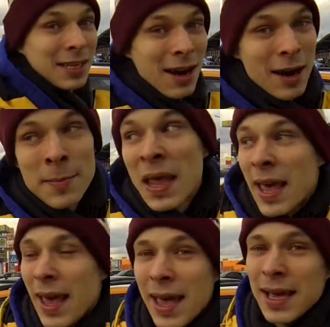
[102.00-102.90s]
car,
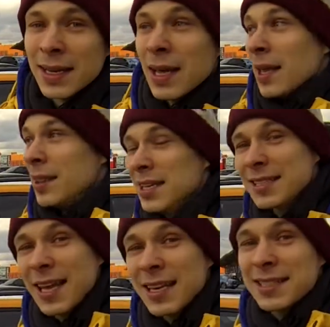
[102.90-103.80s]
and this
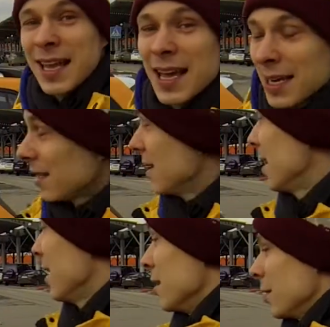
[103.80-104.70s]
exact
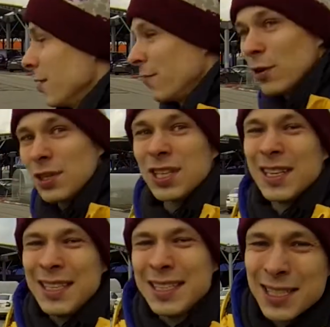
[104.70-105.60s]
version
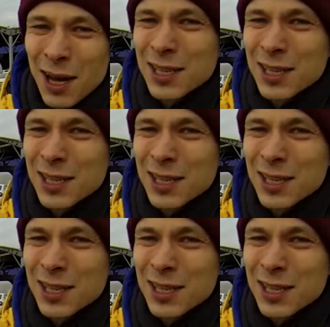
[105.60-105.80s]
is not